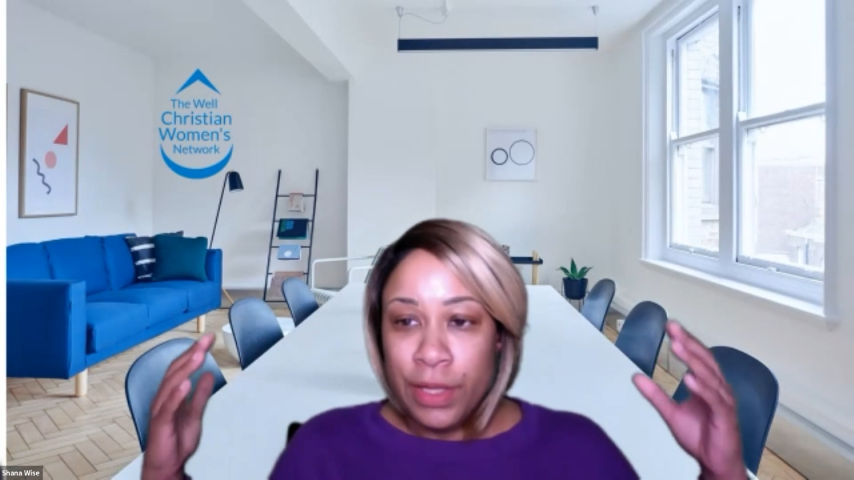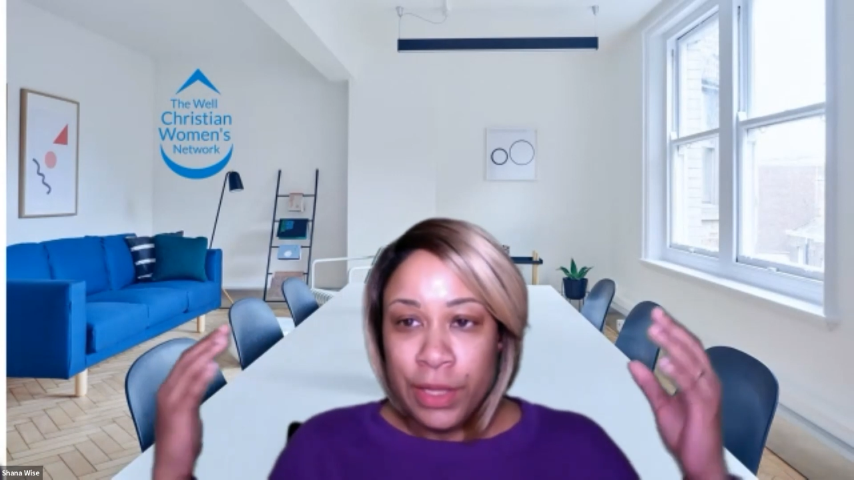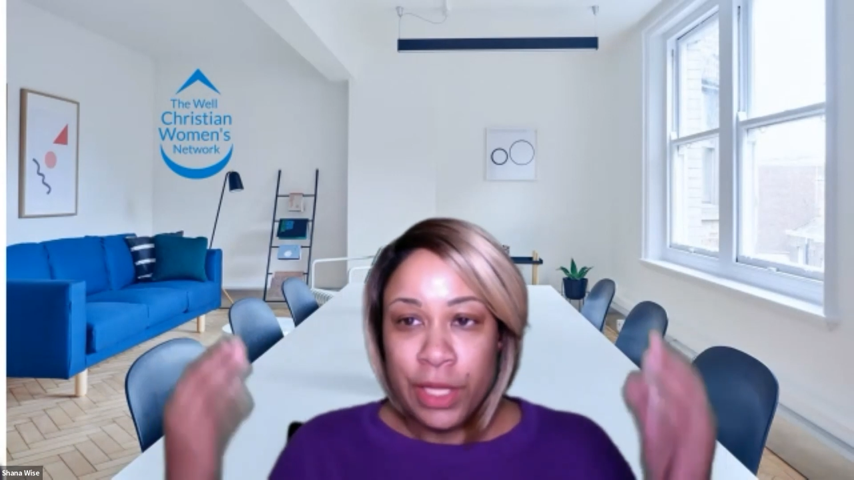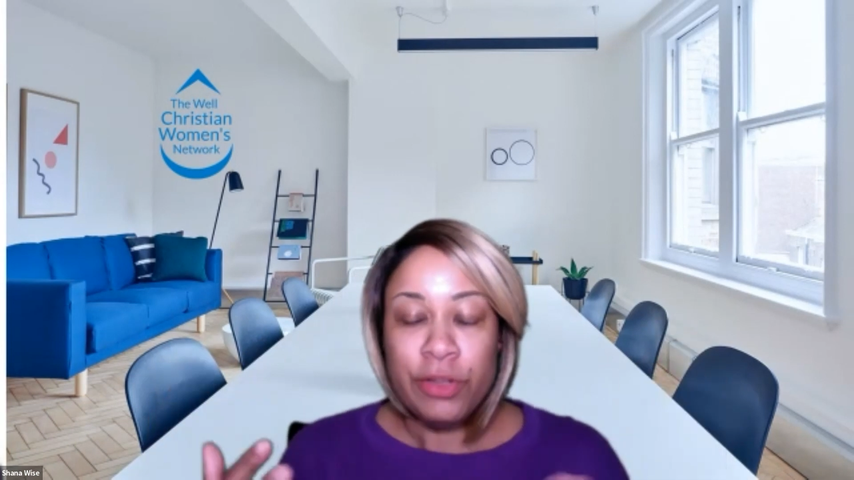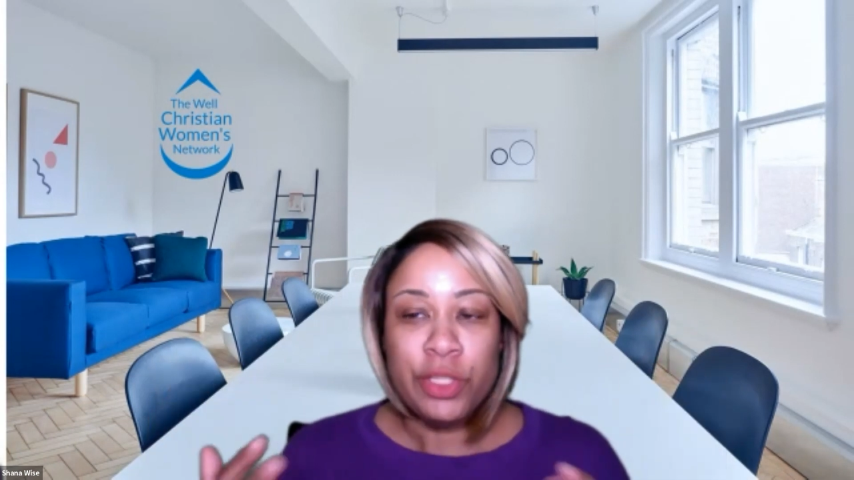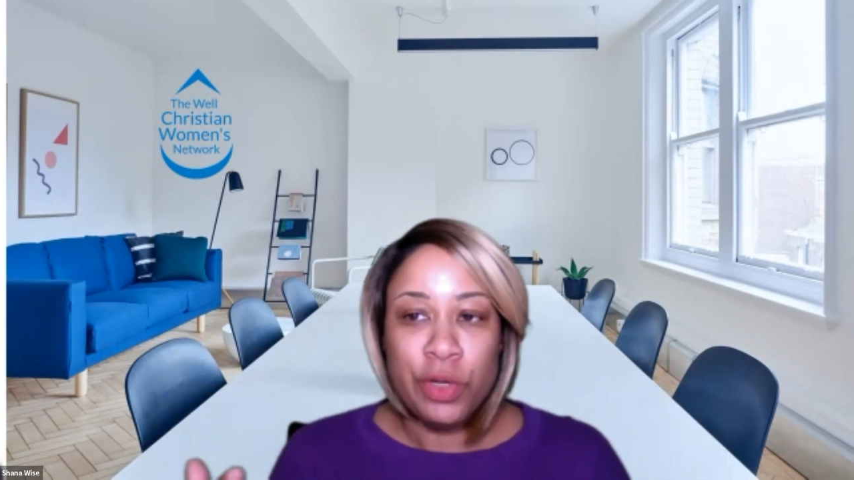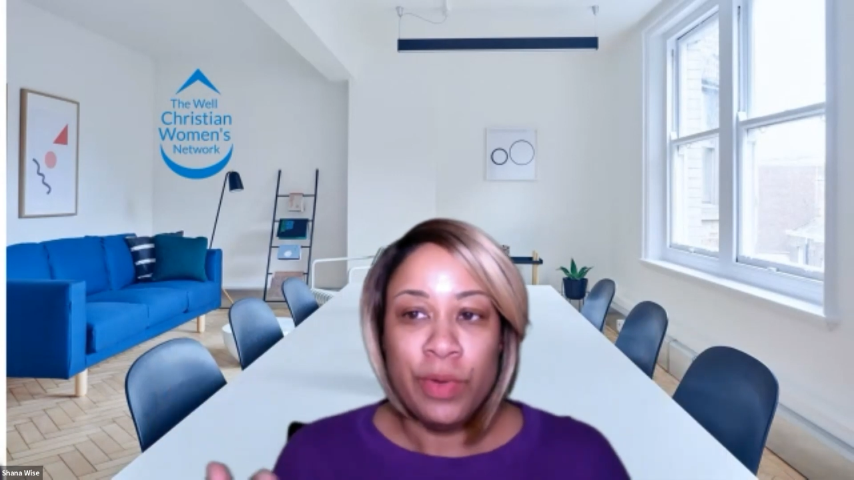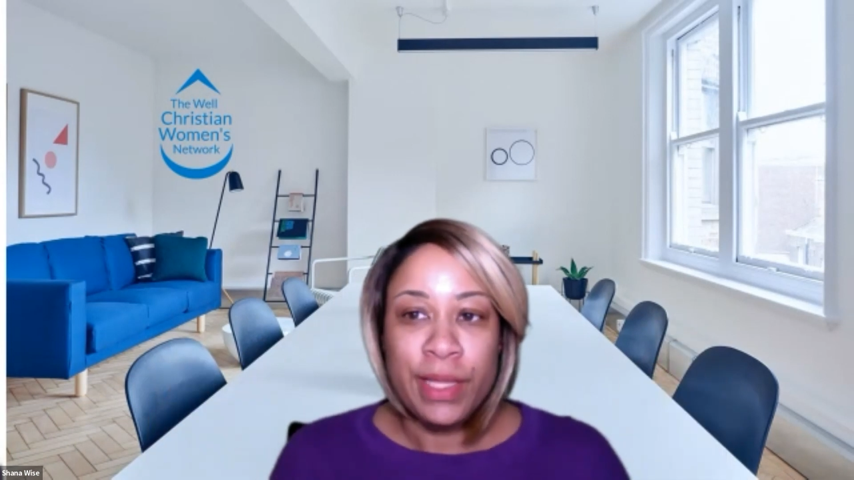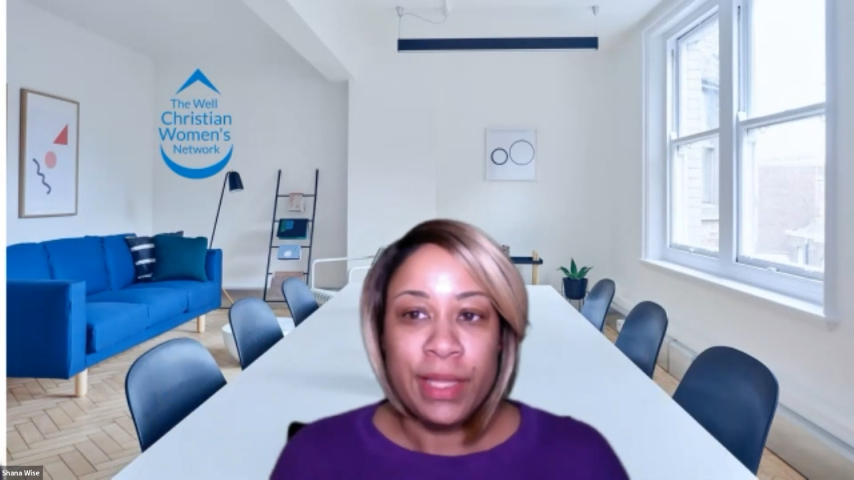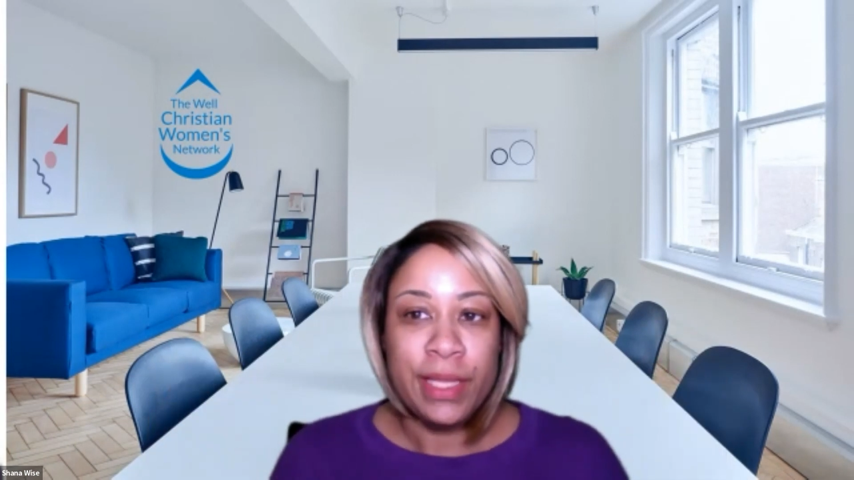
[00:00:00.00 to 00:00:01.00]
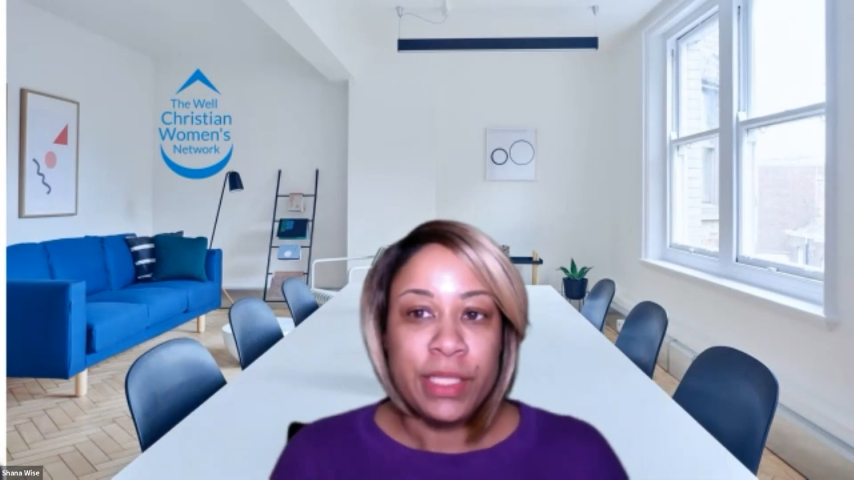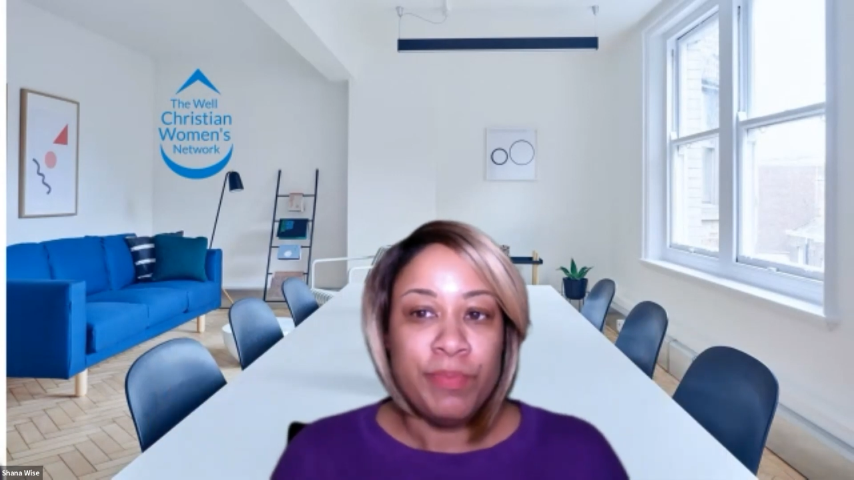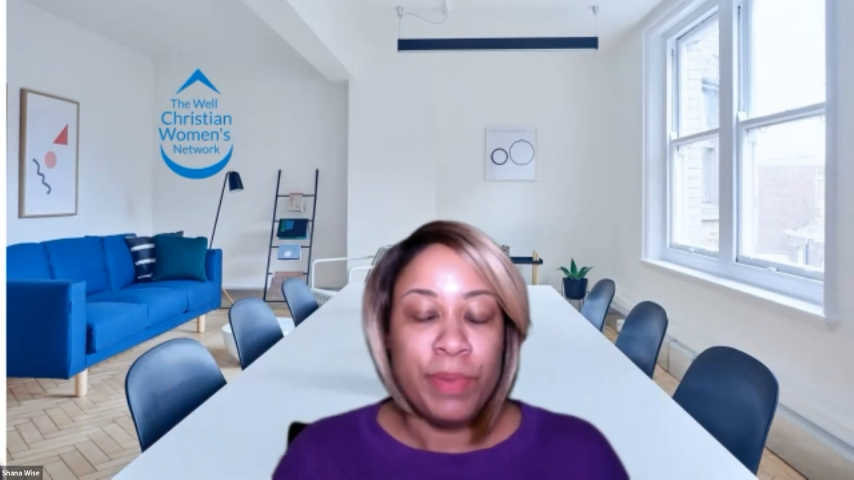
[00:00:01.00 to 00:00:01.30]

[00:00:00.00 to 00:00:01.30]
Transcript: they're doing this,